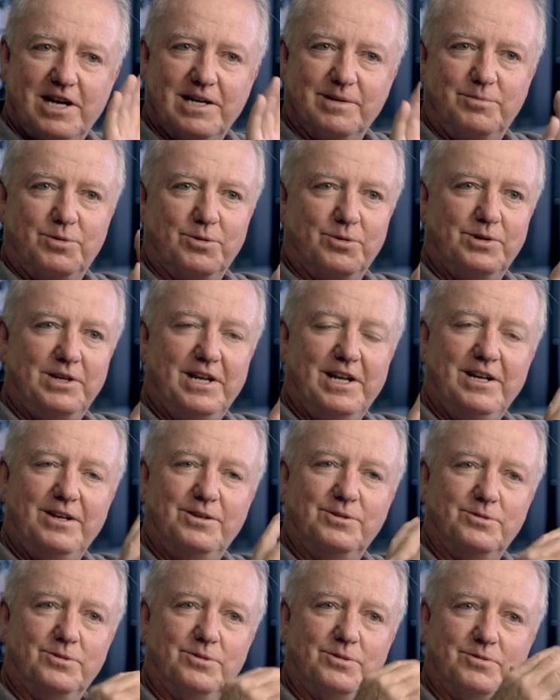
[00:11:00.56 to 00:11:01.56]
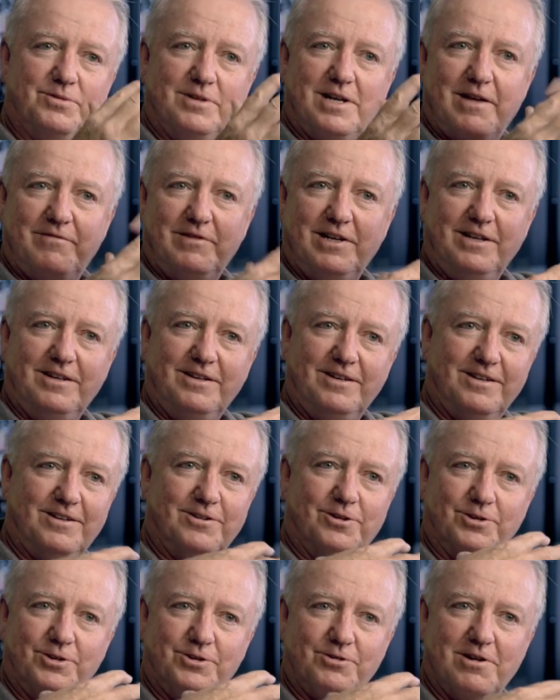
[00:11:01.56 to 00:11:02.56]
checkerboarding or having
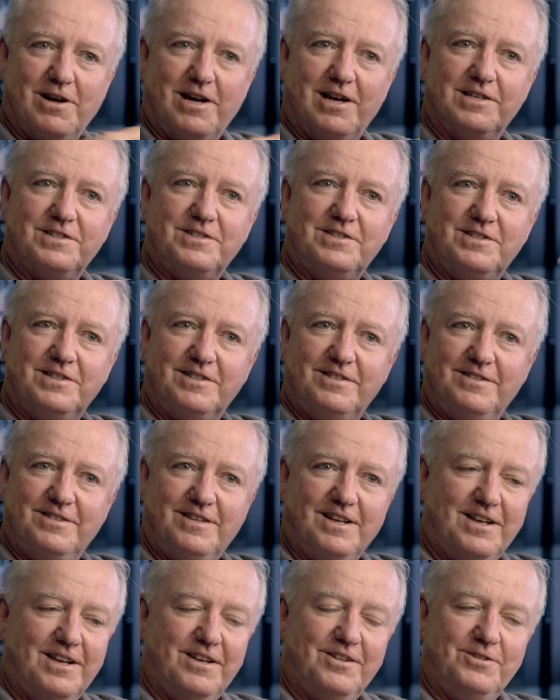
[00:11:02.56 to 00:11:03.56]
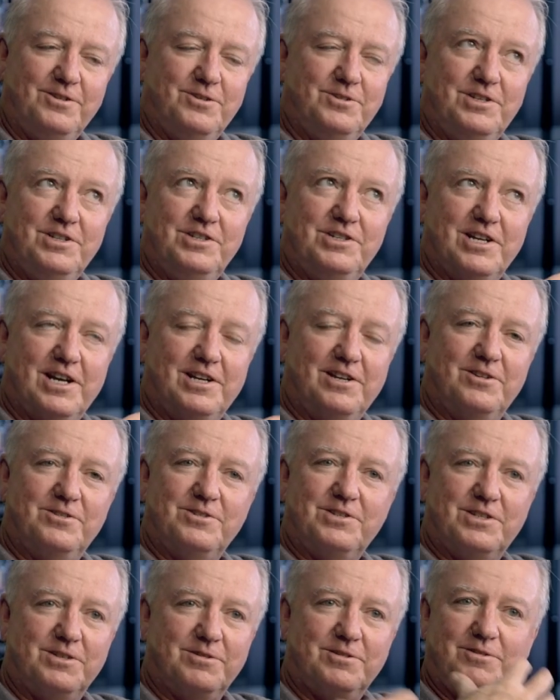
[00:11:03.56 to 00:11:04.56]
contrast and using
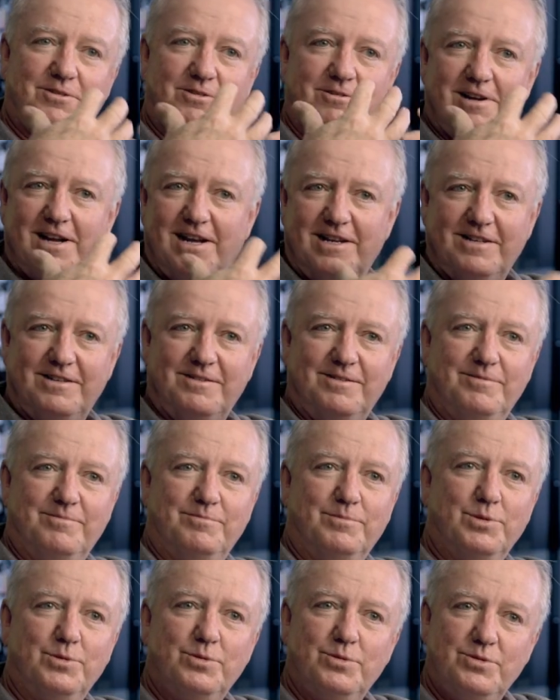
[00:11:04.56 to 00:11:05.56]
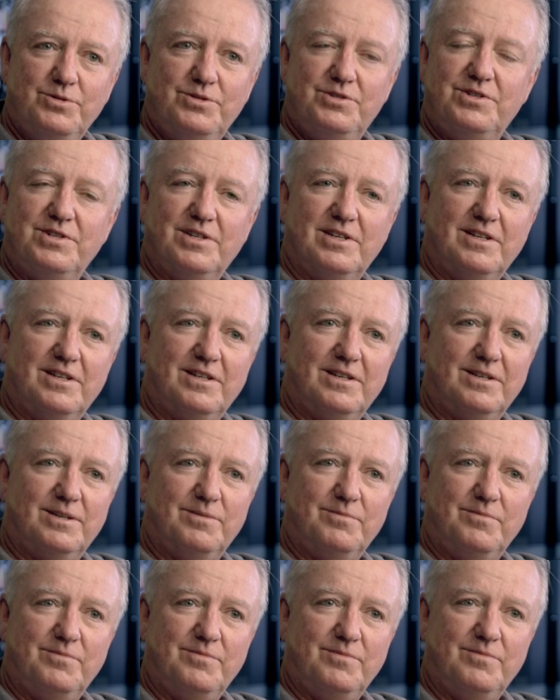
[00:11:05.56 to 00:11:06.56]
shadows to create moods,
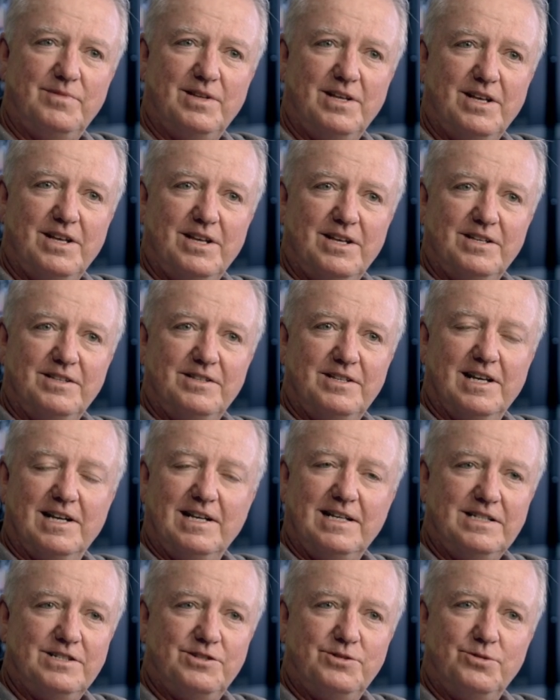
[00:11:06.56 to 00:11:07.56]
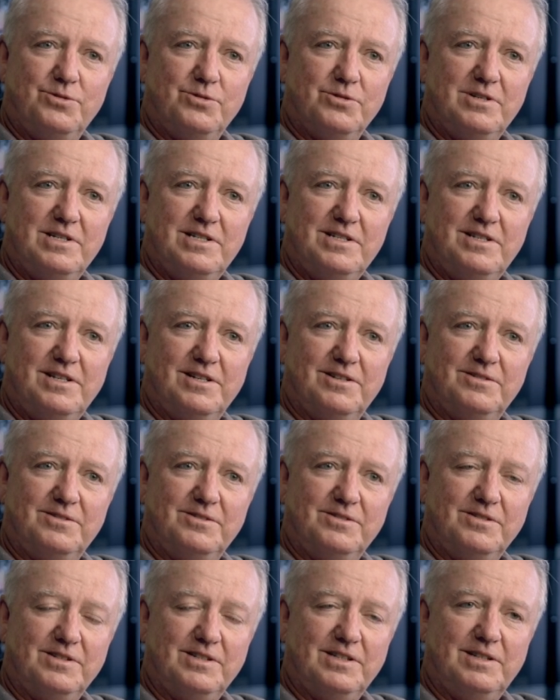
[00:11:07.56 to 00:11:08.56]
um, telling stories, you
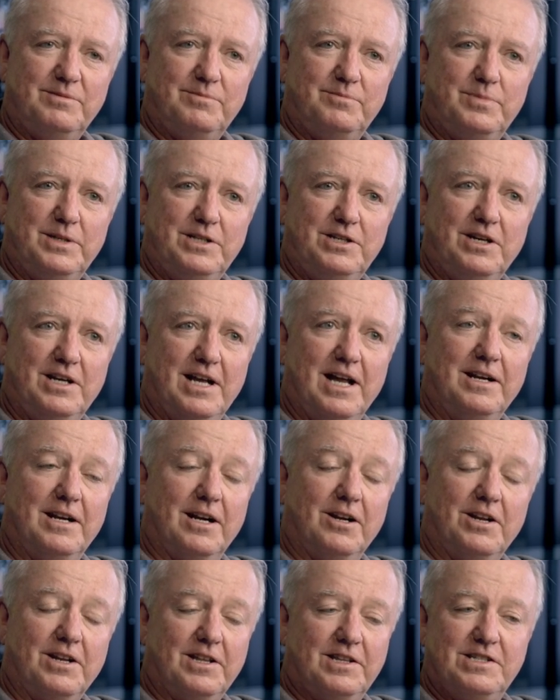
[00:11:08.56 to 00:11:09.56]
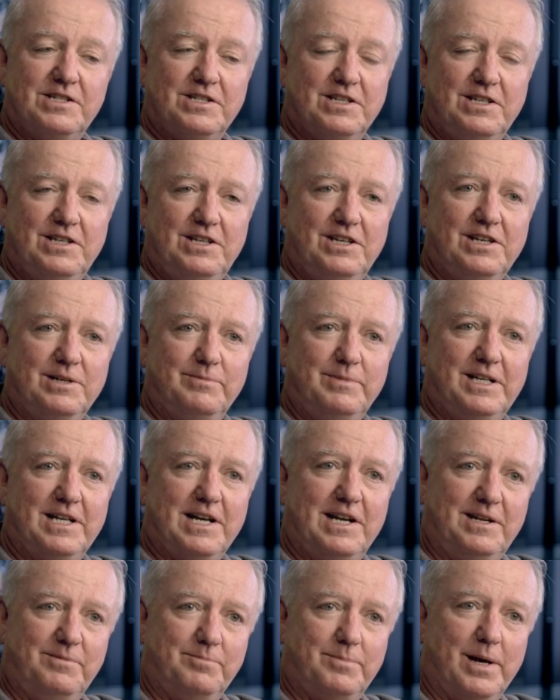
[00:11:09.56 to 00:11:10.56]
know. But you, and a lot of this can you can be
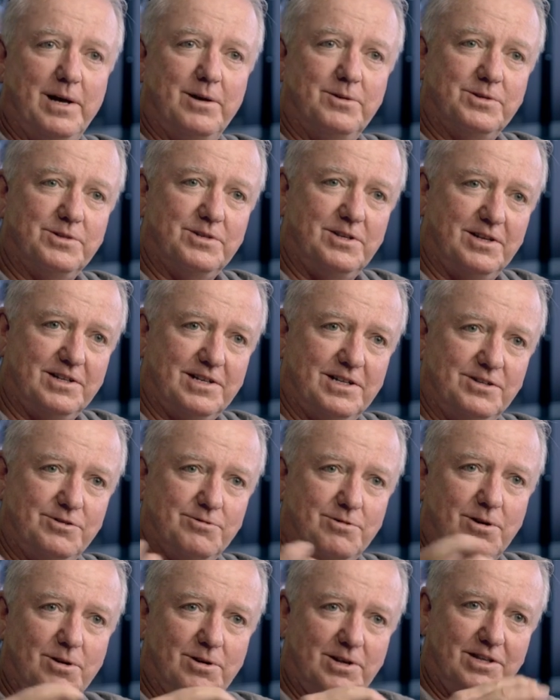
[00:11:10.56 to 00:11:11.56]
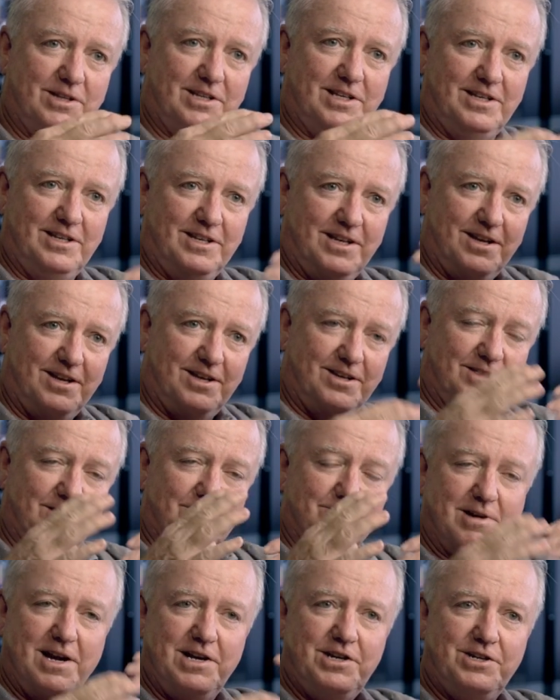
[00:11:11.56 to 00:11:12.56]
done in post, like controlling the
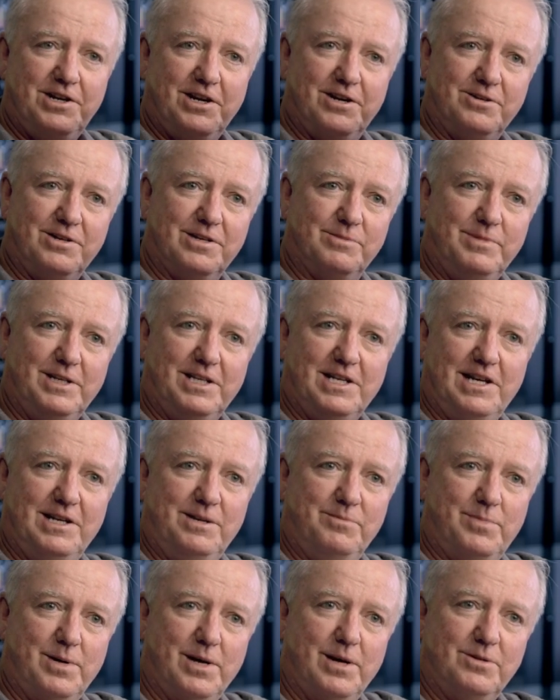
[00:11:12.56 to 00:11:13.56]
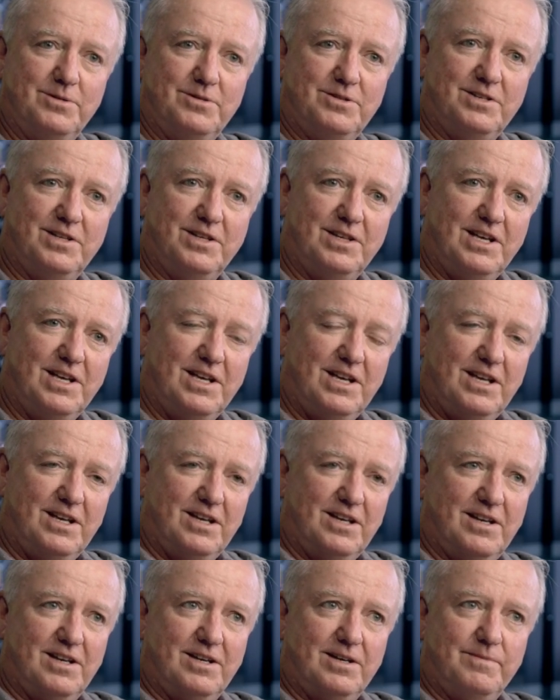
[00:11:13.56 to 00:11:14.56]
the ratio can be done in post.
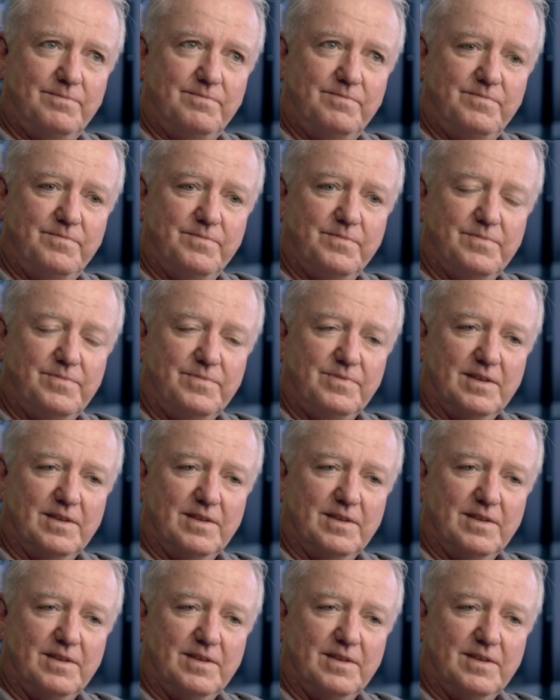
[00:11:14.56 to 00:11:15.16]
Um,